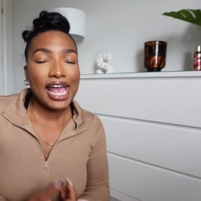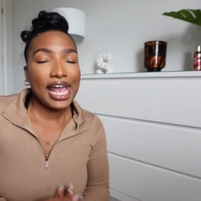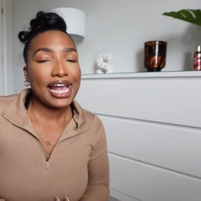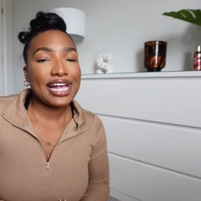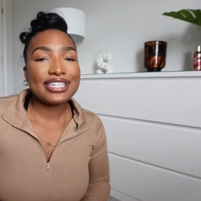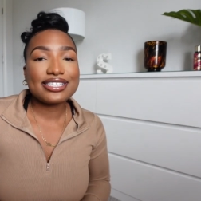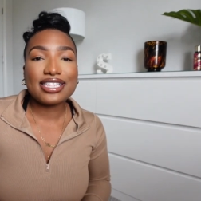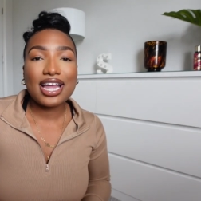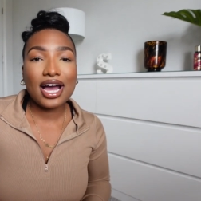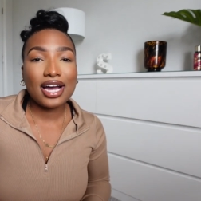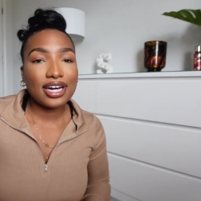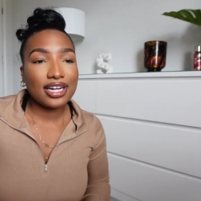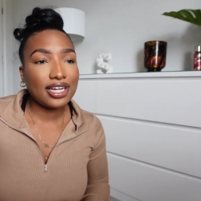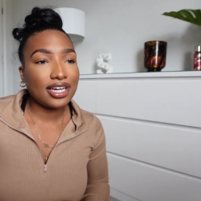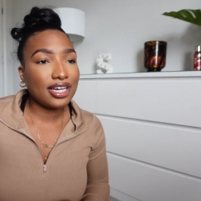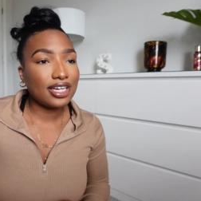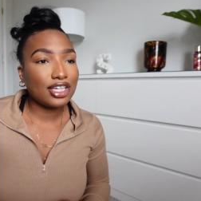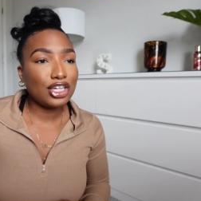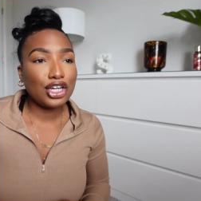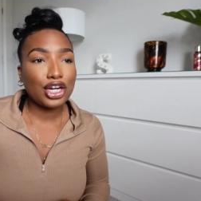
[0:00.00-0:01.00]
It's not
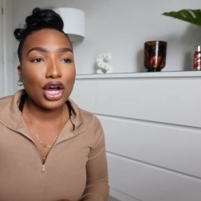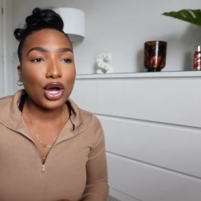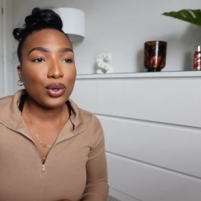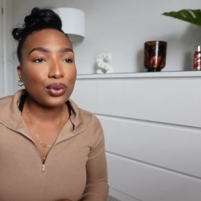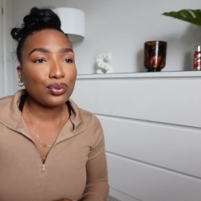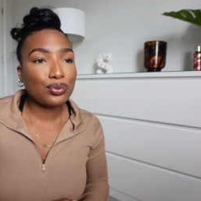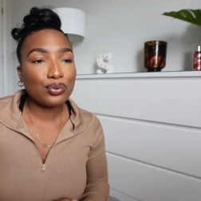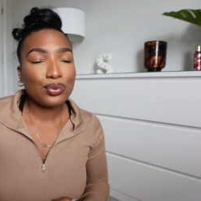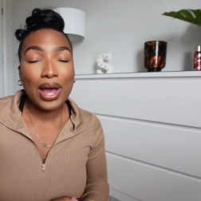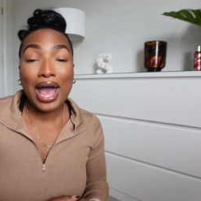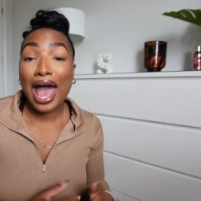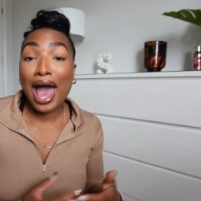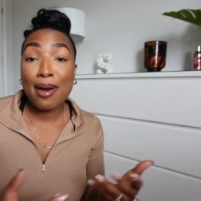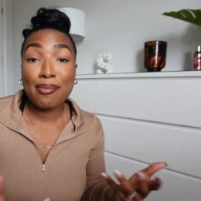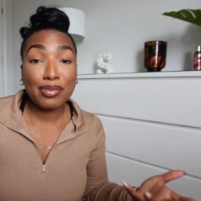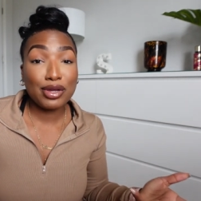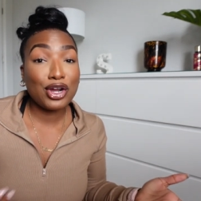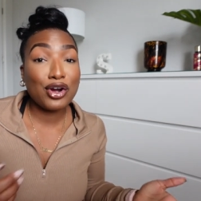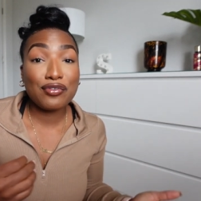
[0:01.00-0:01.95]
gonna, you know, happen